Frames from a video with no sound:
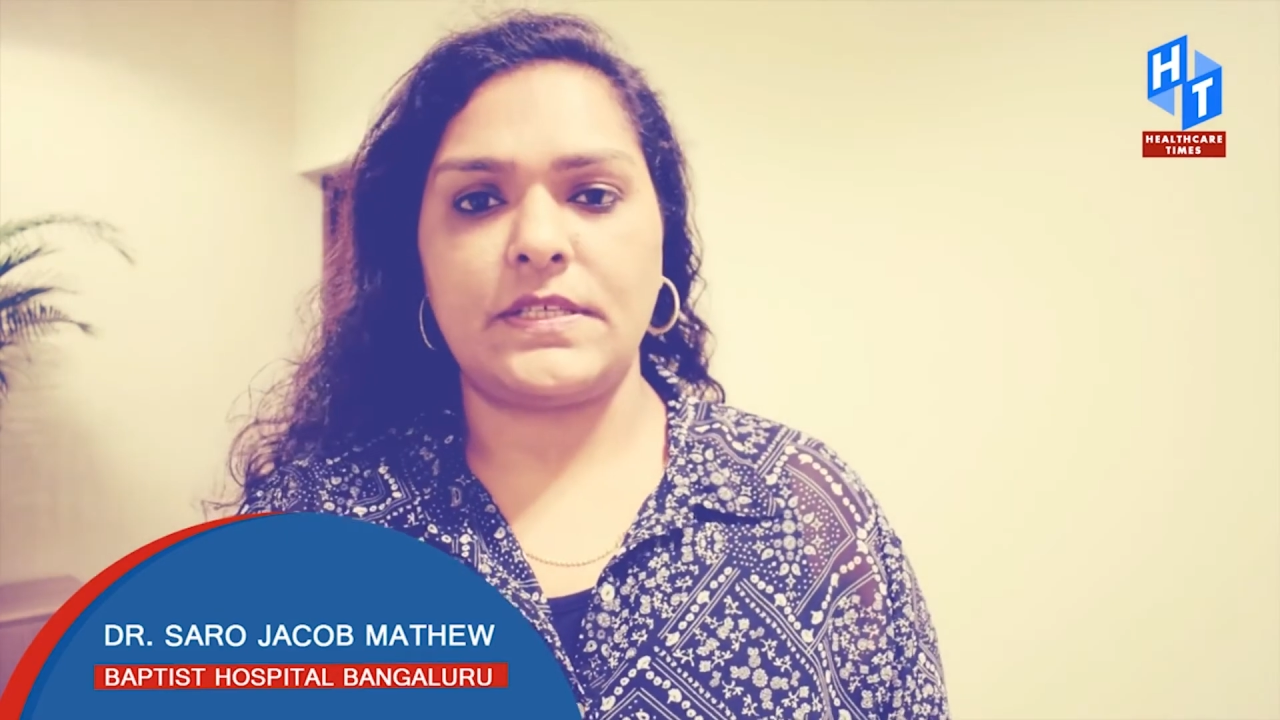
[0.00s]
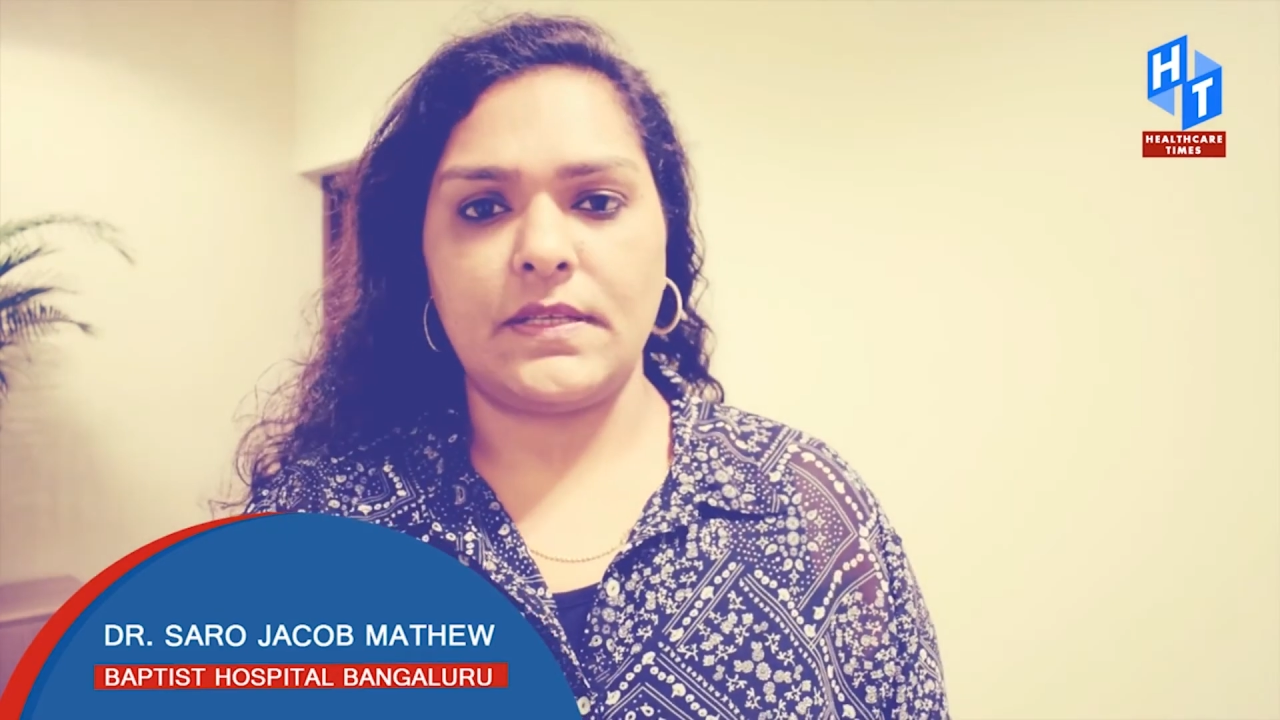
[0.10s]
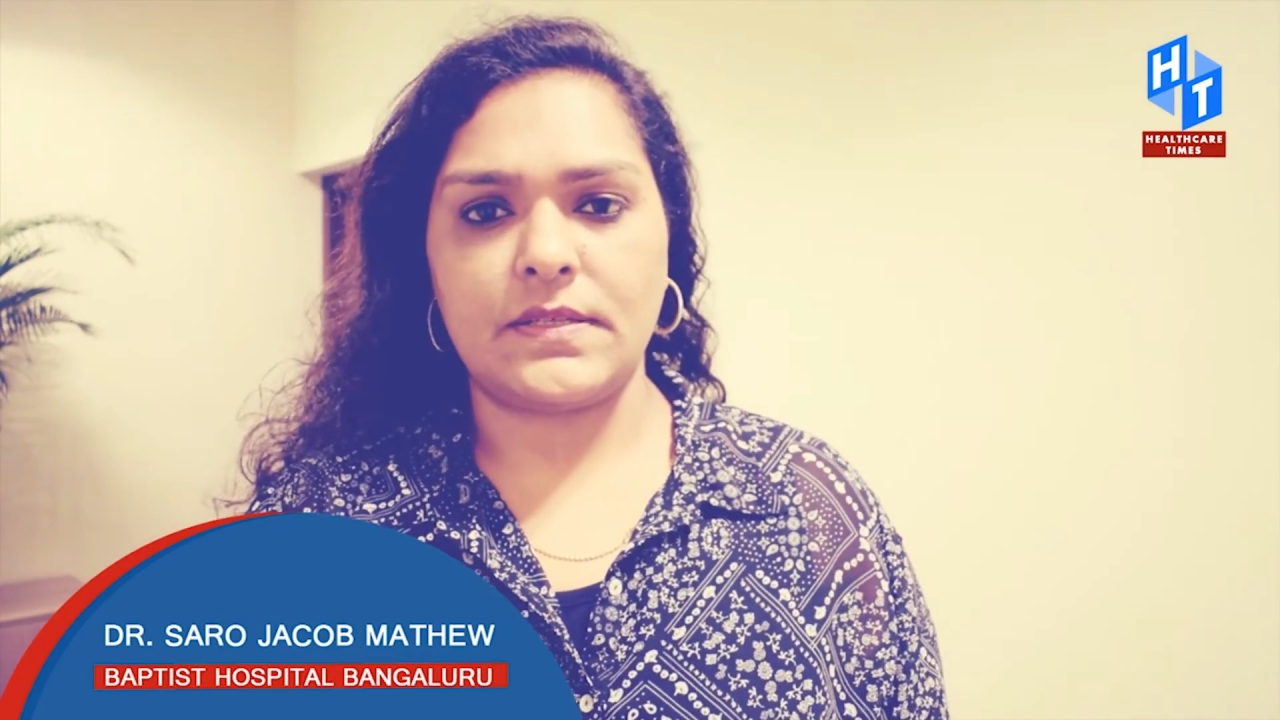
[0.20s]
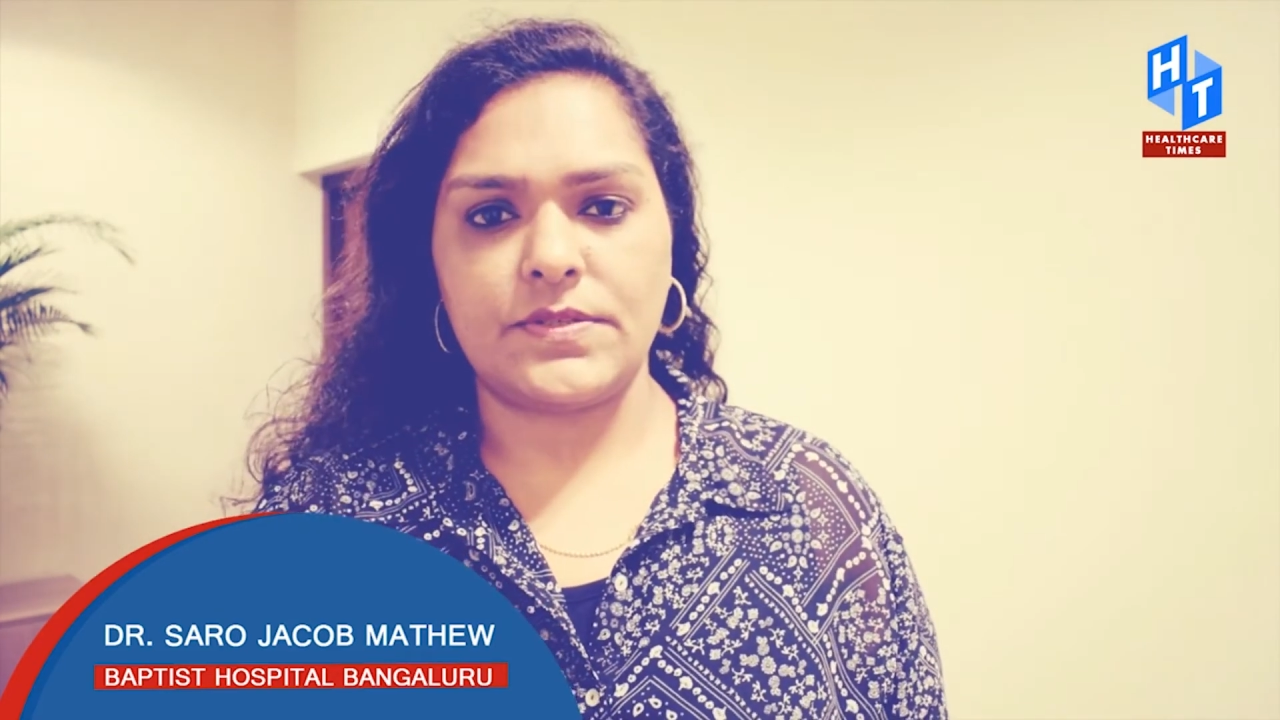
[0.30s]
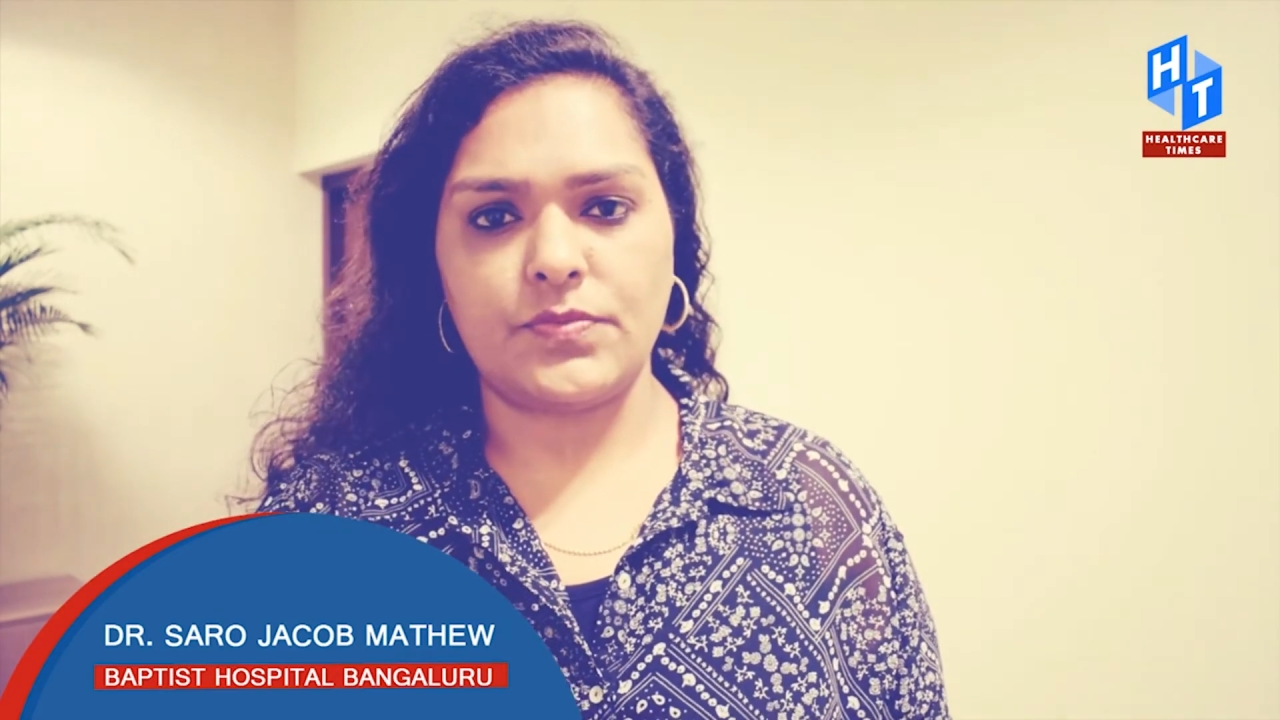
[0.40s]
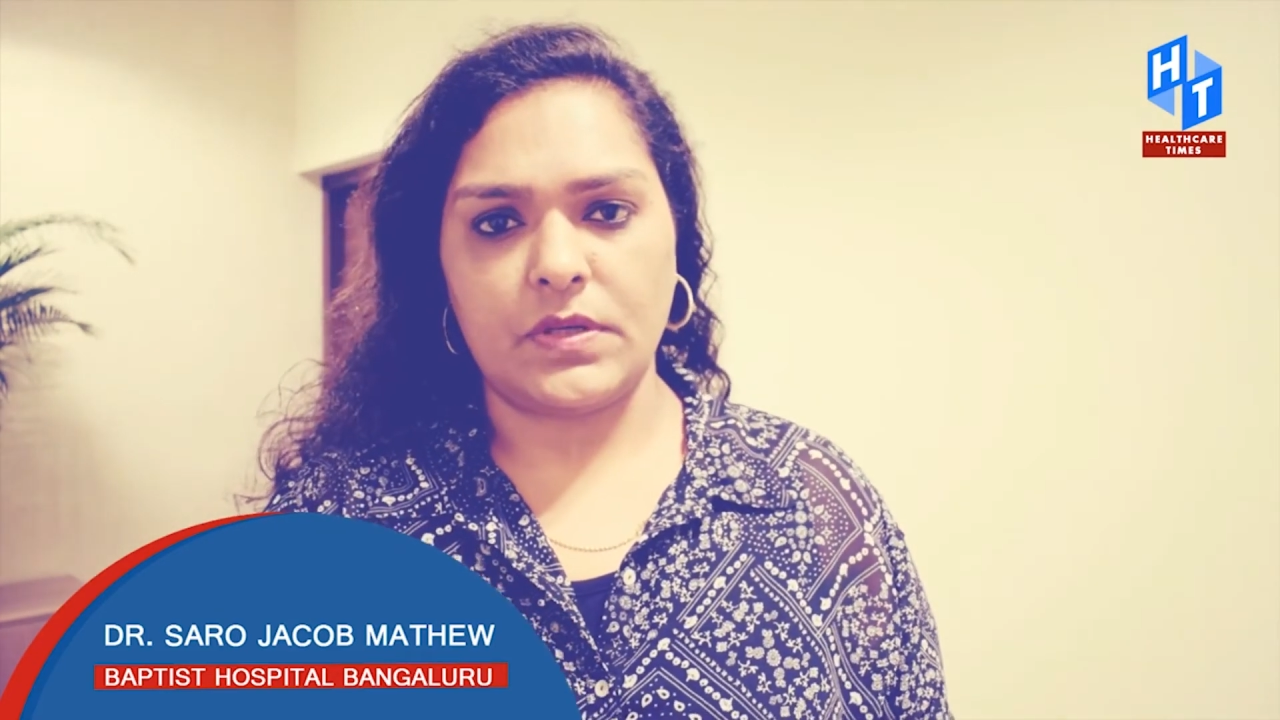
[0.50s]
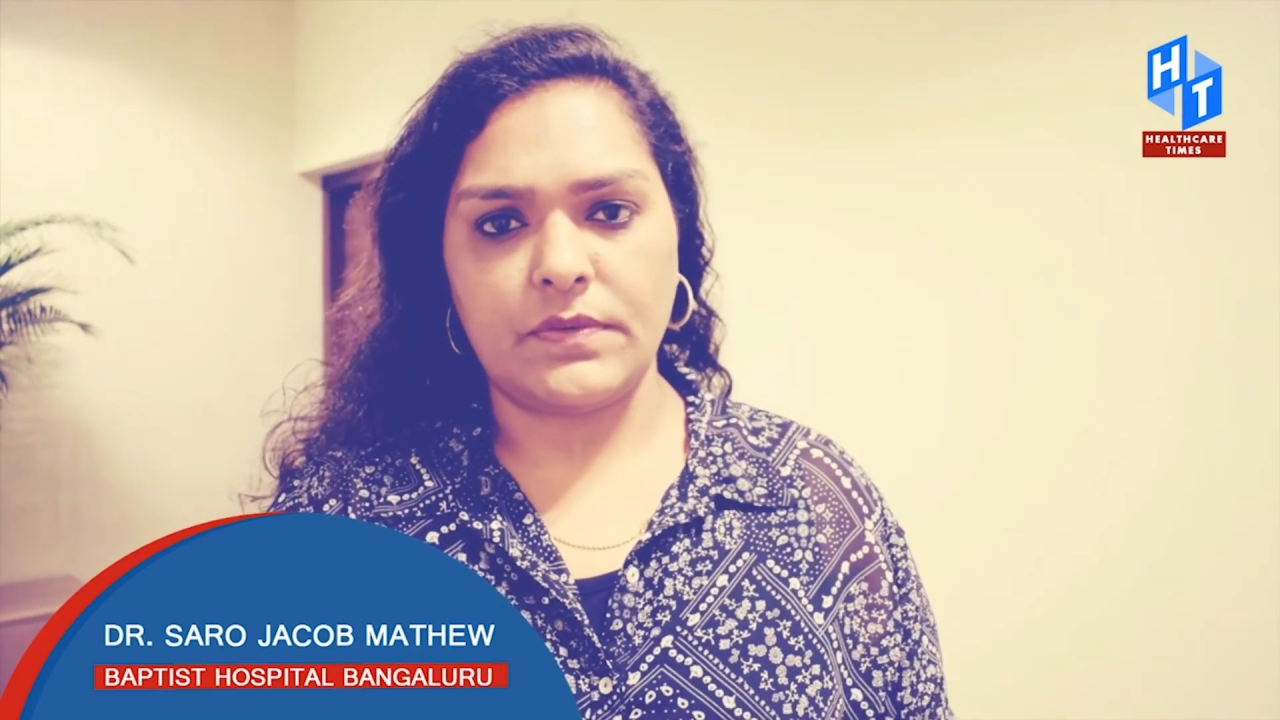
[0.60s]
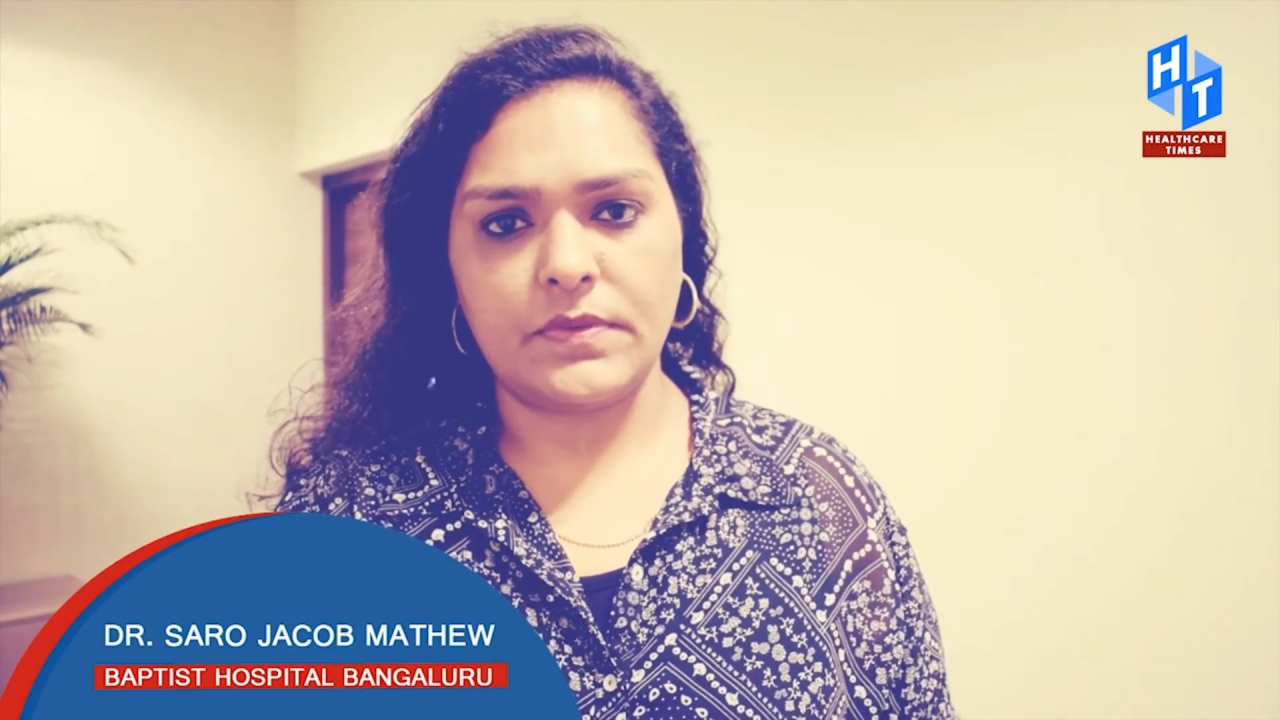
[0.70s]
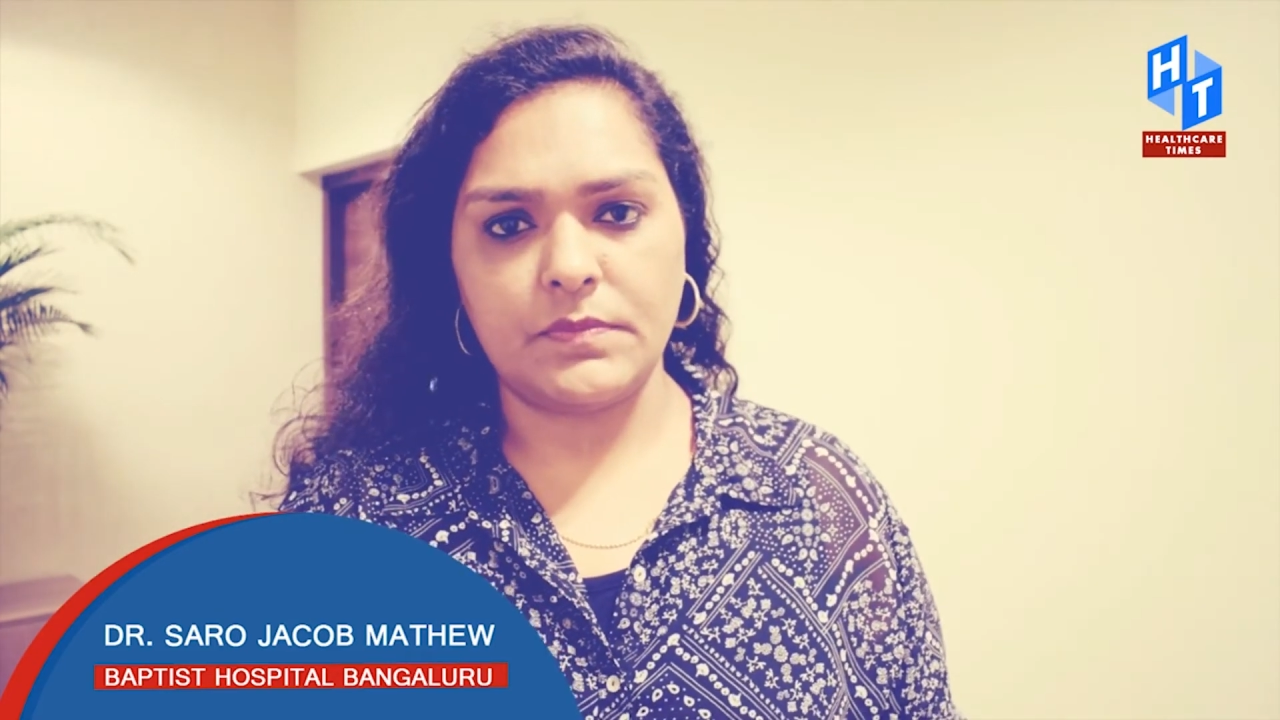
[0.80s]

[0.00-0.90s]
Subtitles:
That is one of the